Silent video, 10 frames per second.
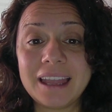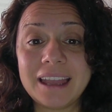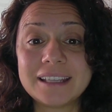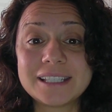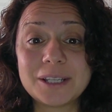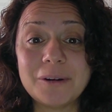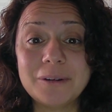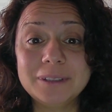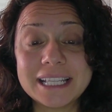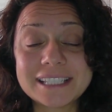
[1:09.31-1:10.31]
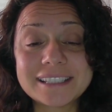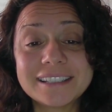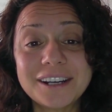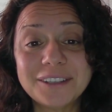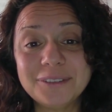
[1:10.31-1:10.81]
So let's
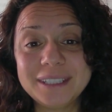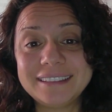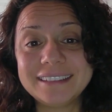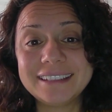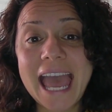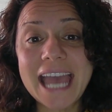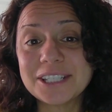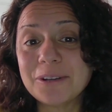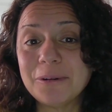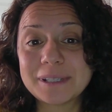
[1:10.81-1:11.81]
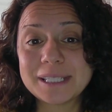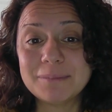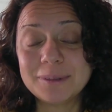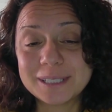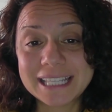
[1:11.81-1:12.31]
start with the hedgehog
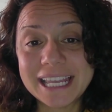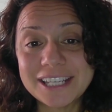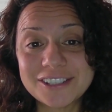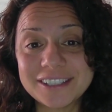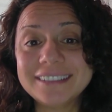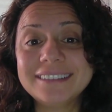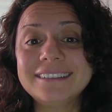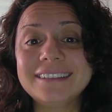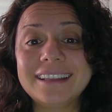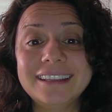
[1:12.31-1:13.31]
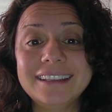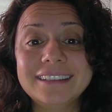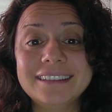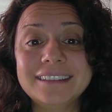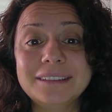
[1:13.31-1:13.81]
symbolization
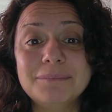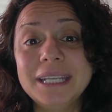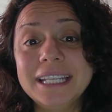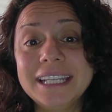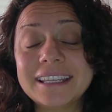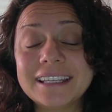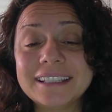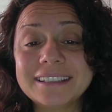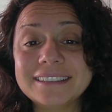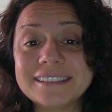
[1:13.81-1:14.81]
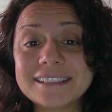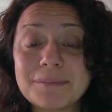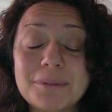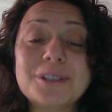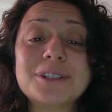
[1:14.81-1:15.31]
and meaning and
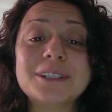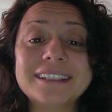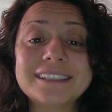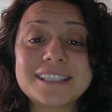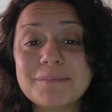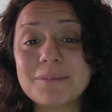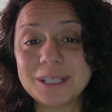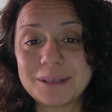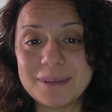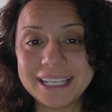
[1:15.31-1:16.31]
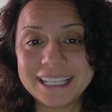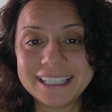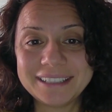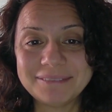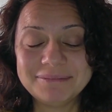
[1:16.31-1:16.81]
spiritual and symbolic meaning.
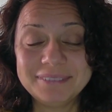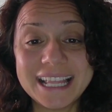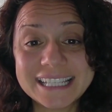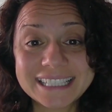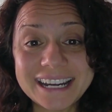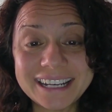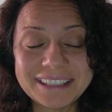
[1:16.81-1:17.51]
Let's start.